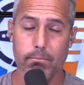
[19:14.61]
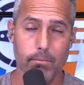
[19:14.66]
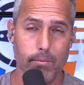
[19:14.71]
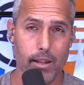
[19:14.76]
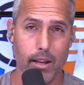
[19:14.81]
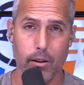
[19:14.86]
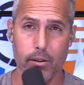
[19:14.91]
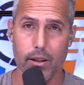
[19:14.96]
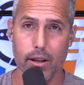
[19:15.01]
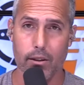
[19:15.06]

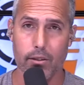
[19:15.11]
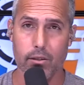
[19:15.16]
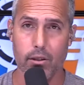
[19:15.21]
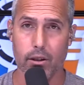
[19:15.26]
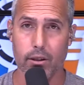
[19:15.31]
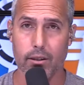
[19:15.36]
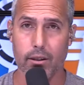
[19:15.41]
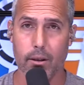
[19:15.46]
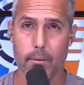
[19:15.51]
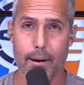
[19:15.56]

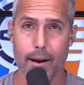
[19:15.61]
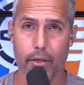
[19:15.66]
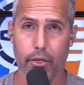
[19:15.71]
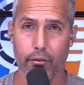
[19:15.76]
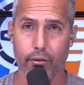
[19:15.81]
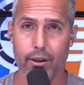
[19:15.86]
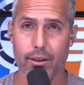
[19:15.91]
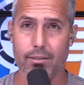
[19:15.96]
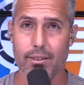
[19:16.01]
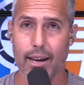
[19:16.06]
they're about
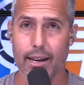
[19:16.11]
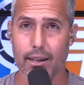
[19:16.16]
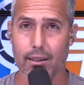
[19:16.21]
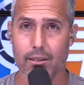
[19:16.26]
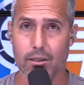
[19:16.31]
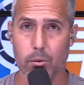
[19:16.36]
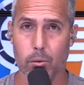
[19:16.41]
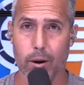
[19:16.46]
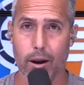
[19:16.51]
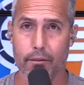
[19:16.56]
3
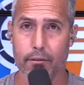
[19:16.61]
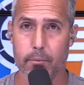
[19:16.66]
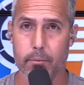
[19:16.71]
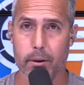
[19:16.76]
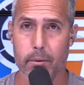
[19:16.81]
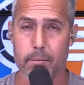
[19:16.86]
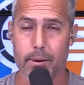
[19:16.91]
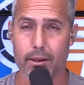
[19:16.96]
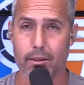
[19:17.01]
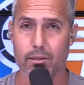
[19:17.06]
seconds away from
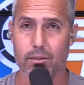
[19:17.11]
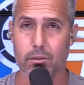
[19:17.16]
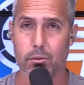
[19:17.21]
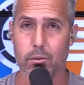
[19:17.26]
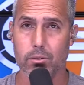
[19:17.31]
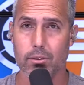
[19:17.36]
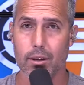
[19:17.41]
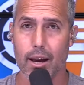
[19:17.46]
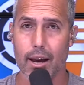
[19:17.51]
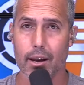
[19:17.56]
committing
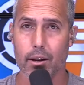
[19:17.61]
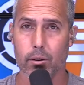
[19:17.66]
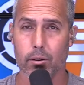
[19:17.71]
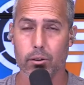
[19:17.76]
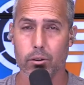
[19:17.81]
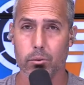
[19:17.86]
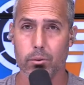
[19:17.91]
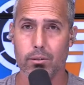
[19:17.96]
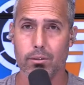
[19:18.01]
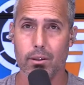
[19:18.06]
suicide or
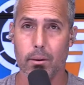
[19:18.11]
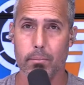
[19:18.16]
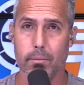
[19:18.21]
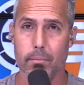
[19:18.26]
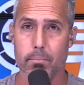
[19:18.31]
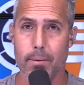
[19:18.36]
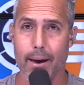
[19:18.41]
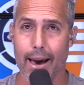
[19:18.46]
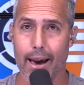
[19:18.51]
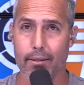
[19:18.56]
doing
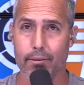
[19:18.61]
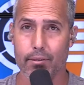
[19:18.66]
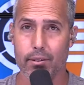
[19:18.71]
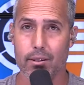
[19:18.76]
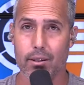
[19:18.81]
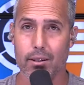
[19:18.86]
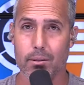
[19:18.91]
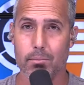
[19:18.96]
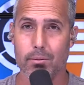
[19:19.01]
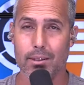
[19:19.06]
something bad
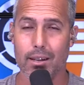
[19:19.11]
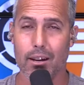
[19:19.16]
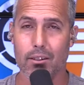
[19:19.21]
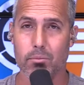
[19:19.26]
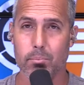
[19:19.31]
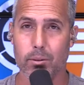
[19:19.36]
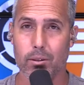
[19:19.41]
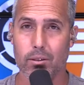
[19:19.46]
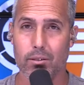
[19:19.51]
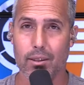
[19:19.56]
to
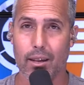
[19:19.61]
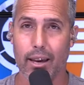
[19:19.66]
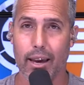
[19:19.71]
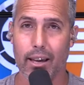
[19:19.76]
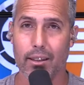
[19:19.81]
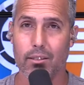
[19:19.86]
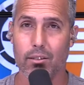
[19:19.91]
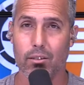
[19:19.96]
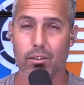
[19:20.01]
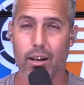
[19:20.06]
themselves because they
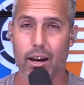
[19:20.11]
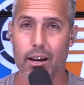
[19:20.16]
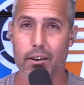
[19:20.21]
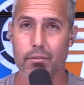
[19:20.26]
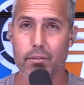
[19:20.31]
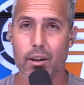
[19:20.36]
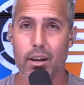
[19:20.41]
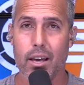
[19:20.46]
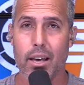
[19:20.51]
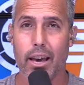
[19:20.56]
hate their
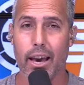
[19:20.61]
life,